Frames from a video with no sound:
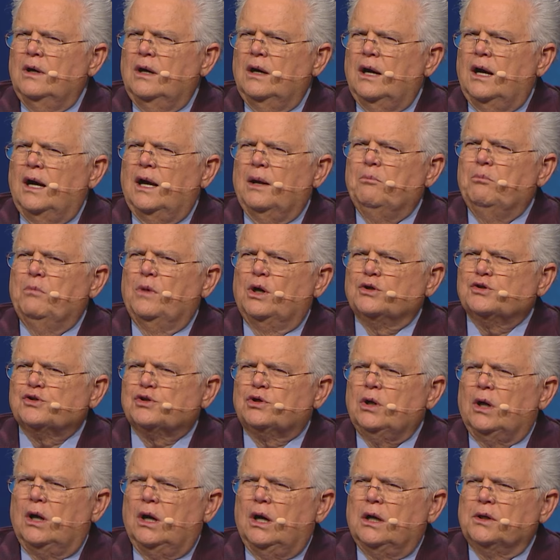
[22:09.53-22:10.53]
I
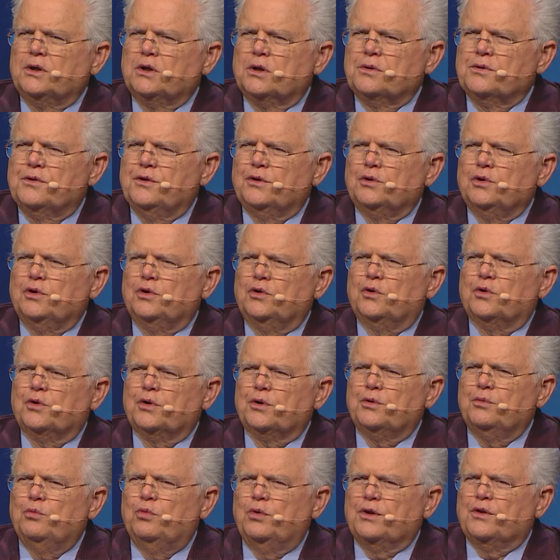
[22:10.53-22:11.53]
must honor the
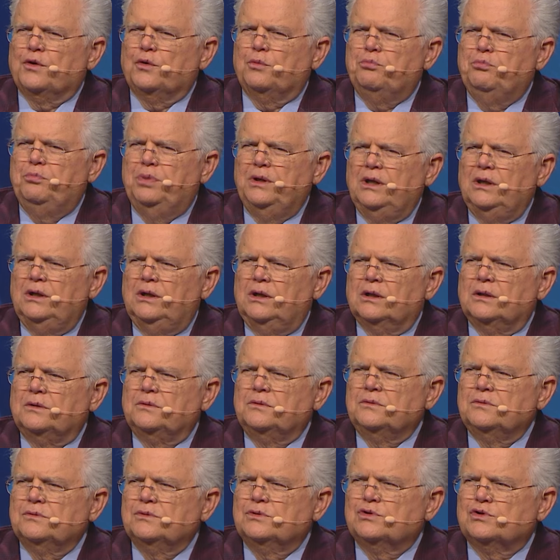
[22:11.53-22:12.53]
Lord with
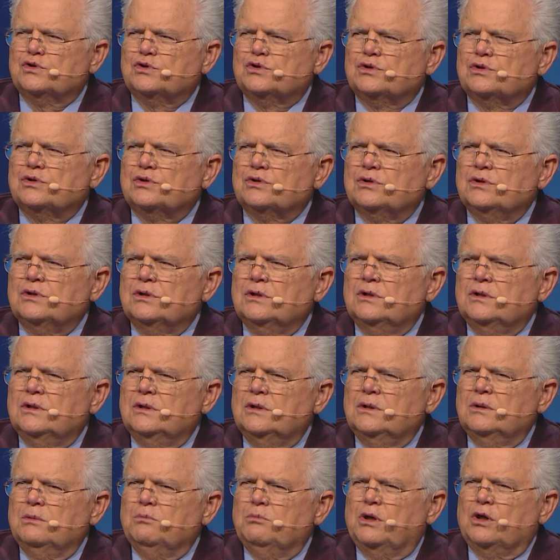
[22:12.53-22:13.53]
obedience
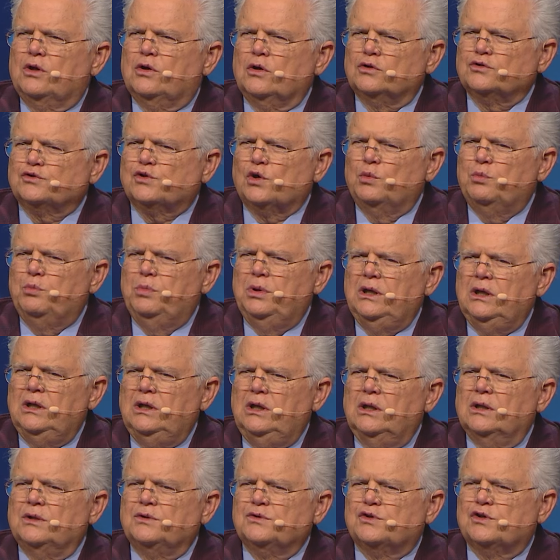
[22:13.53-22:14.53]
because
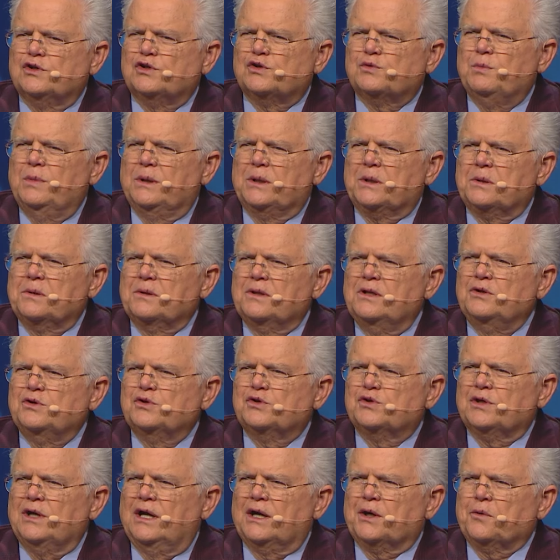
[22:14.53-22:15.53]
obedience is better than
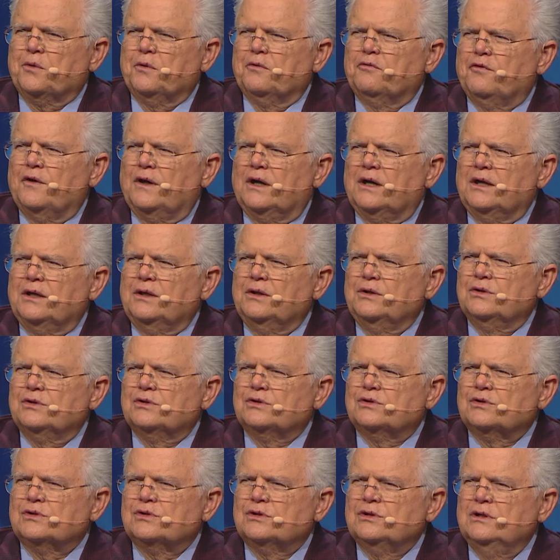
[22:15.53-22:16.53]
sacrifice.
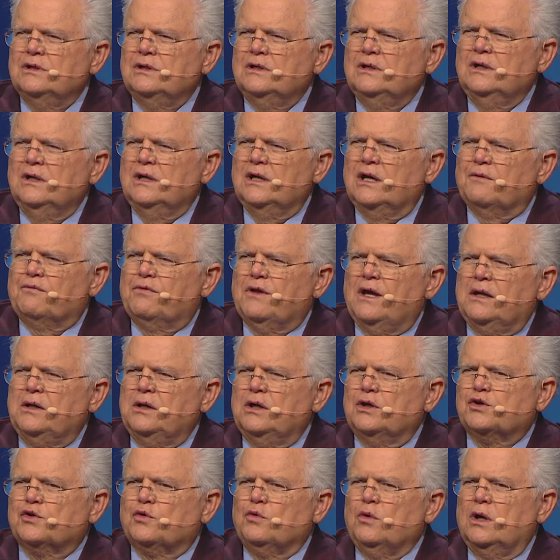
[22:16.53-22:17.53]
If that
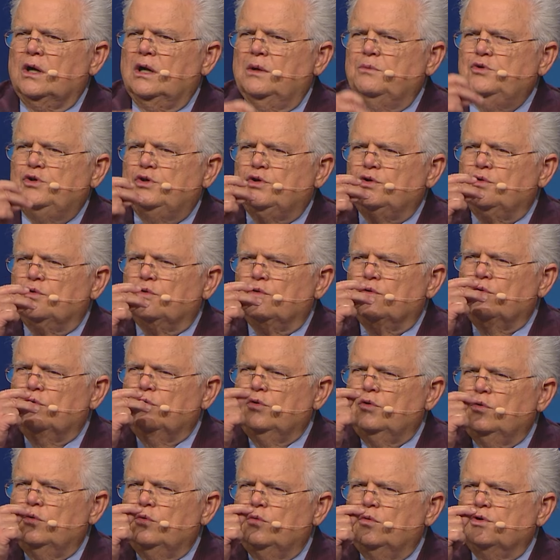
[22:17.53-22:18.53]
describes you,
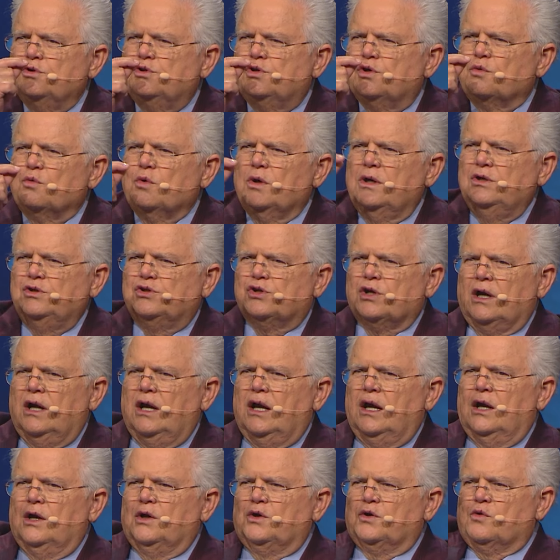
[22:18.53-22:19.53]
would you raise your
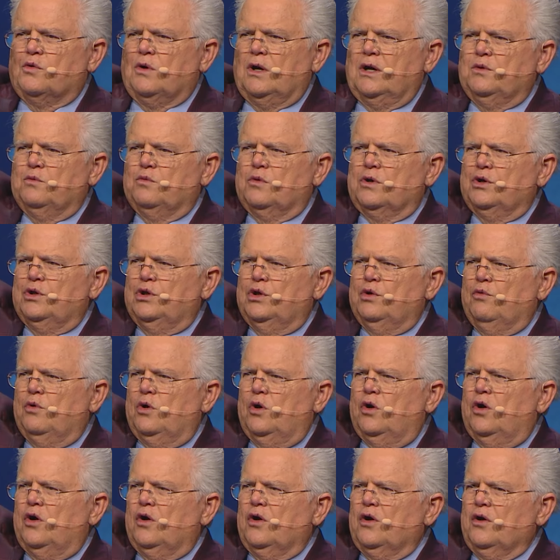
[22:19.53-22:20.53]
hand right where you
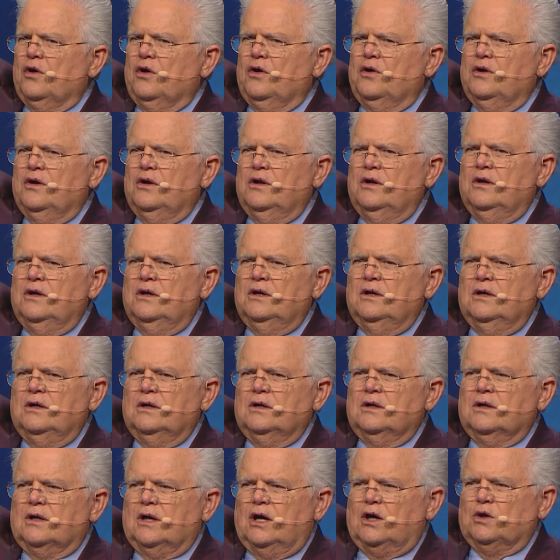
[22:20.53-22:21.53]
are?
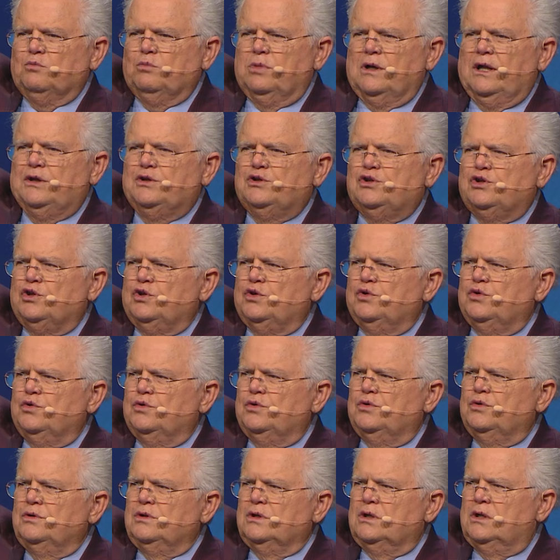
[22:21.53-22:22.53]
God bless you.
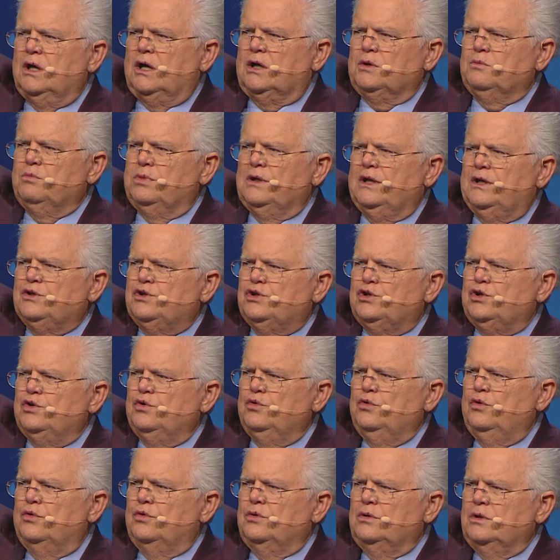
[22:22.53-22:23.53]
God bless
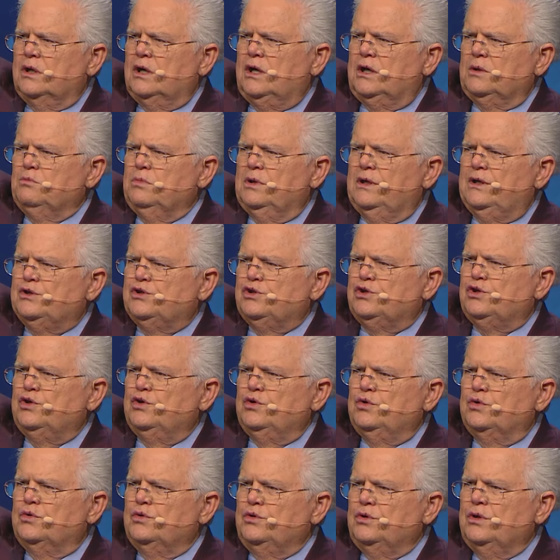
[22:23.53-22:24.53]
you. God bless
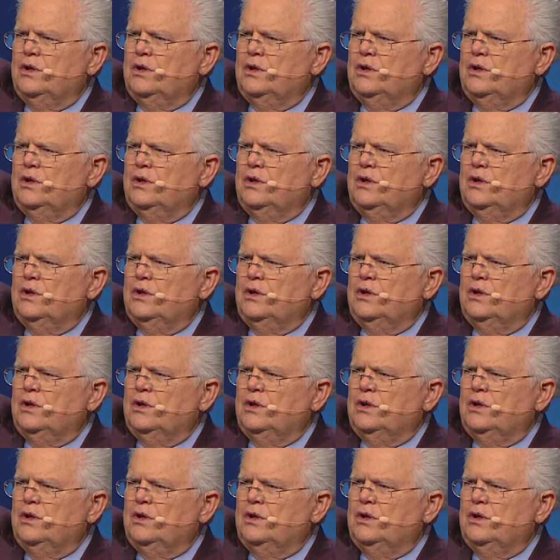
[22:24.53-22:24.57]
you.